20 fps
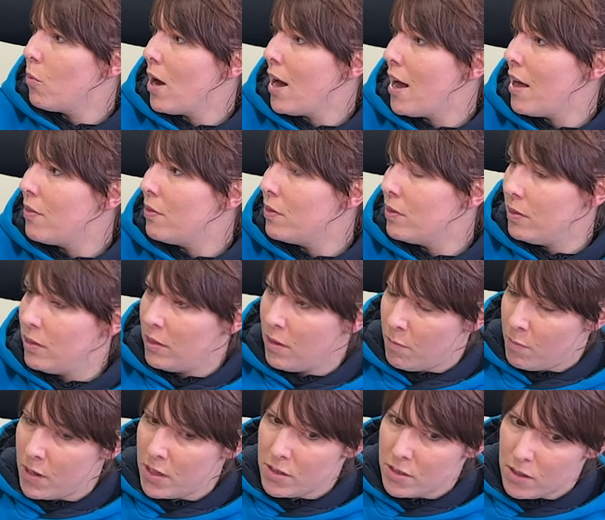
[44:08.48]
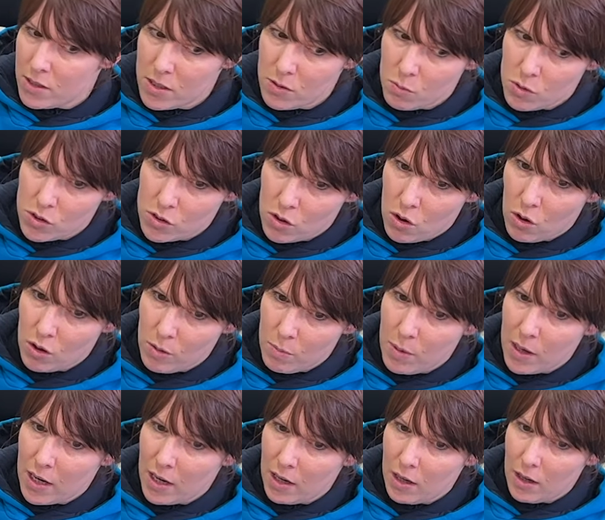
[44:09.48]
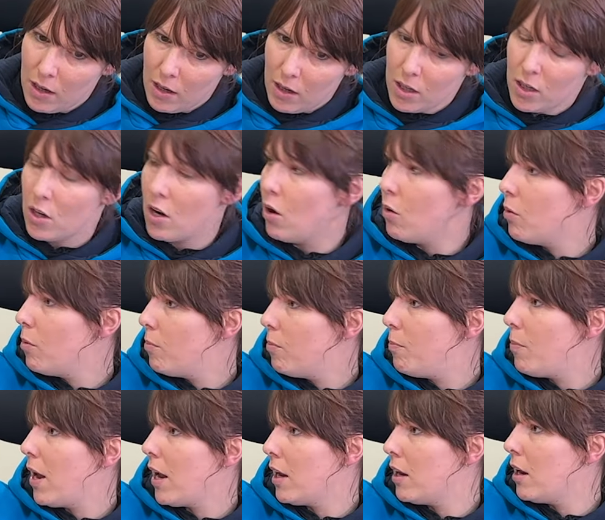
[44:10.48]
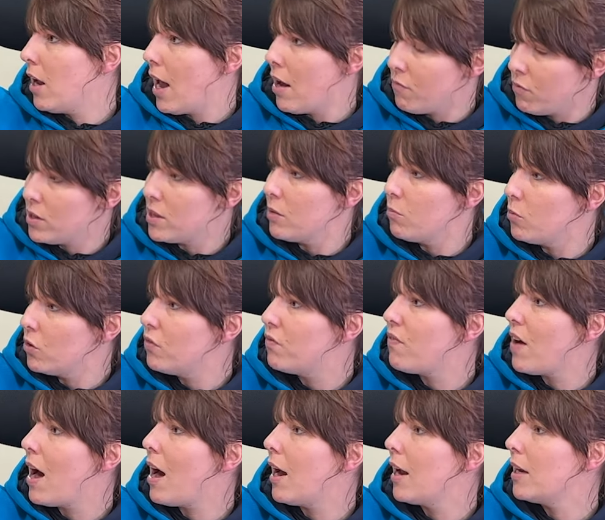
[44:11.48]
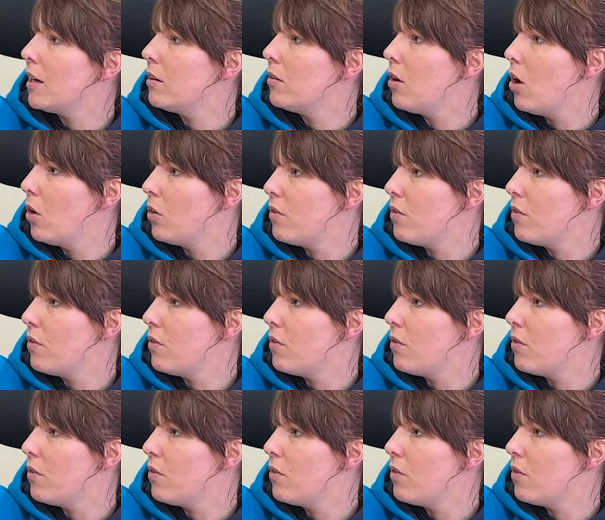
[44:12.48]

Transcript: where the business was gonna be, you know, pay everything was fine mm-hmm.